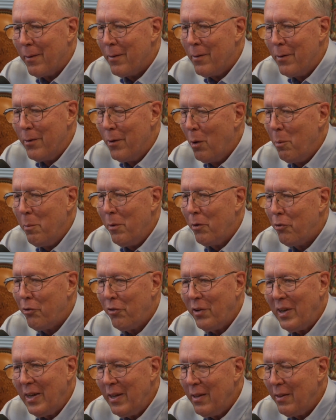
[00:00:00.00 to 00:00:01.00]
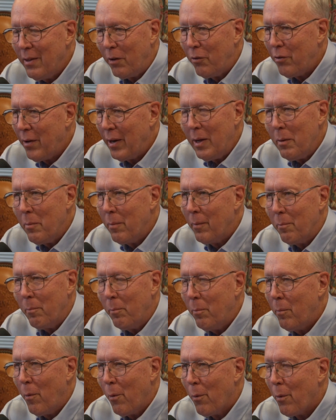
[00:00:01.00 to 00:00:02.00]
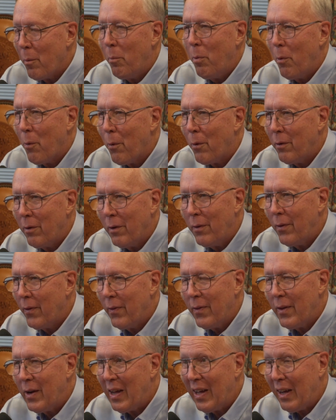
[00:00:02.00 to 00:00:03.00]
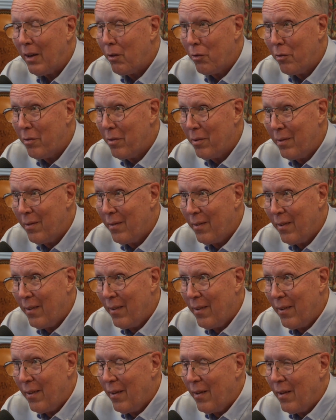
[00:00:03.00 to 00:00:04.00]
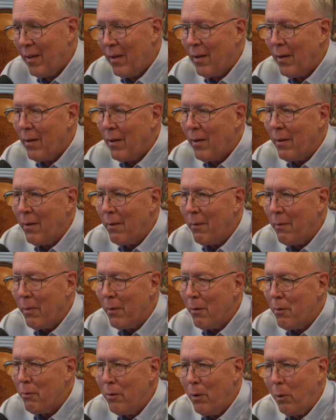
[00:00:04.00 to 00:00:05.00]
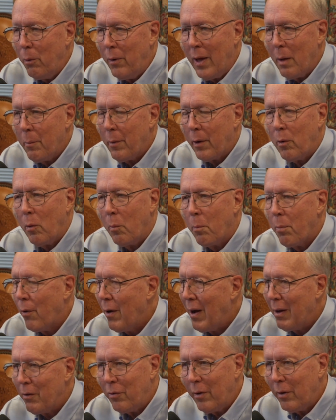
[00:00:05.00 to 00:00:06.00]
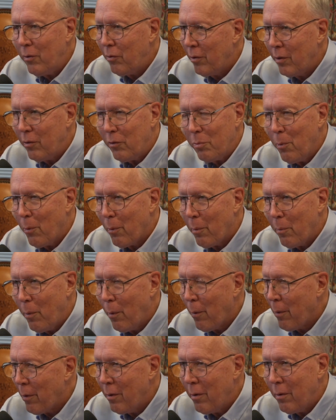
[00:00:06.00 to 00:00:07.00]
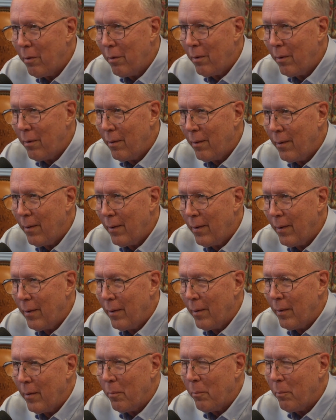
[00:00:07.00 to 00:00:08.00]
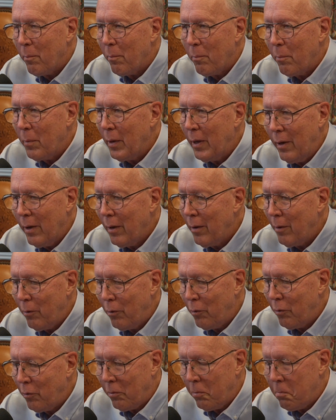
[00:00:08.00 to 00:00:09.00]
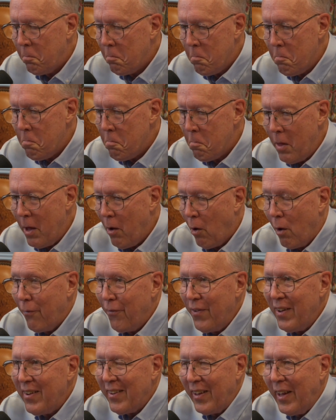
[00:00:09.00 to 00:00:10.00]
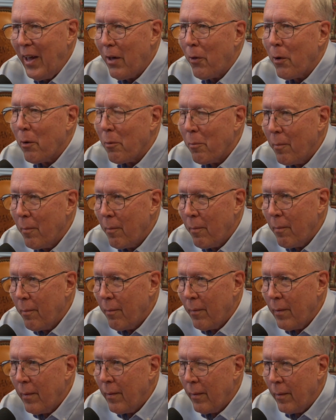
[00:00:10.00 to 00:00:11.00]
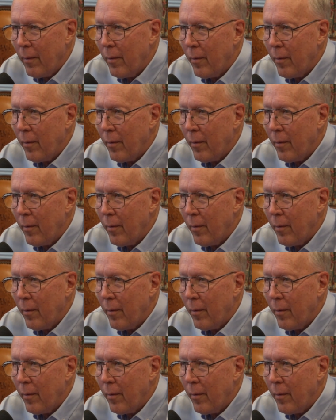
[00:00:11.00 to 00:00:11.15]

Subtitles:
machine that's any more important than the next. There's no chemical process that's more important because they all fit together. Yeah.